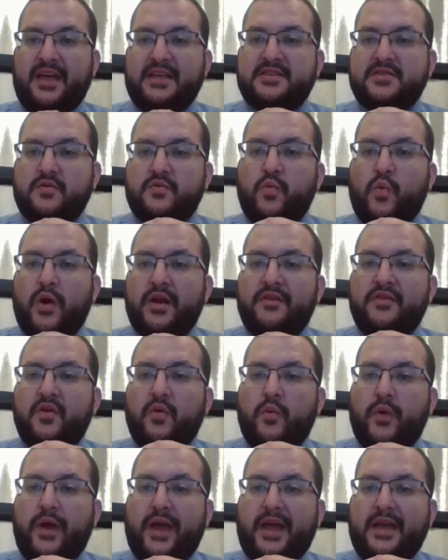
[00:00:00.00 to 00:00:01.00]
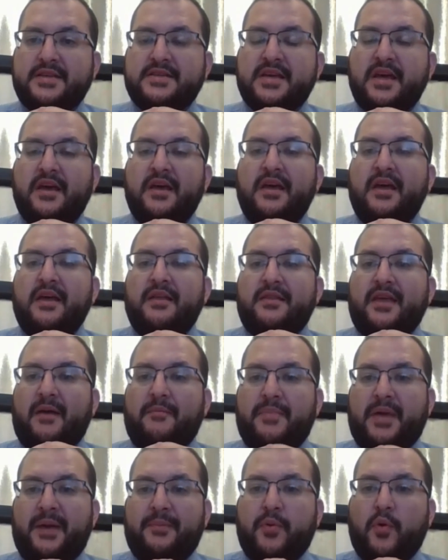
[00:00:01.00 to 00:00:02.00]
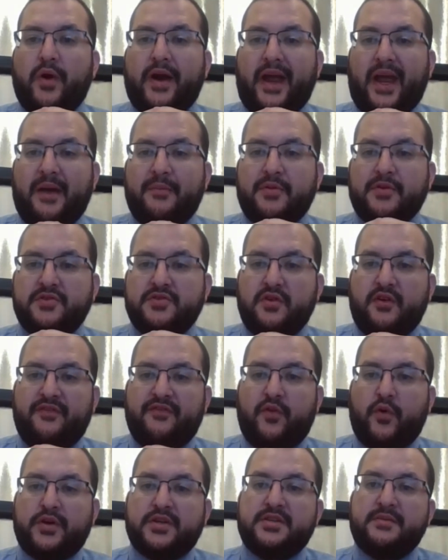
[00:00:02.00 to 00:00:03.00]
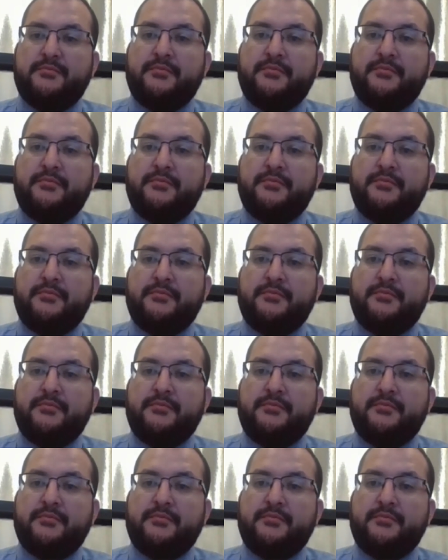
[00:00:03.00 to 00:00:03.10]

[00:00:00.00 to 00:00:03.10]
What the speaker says: It's one of the ways that people were able to afford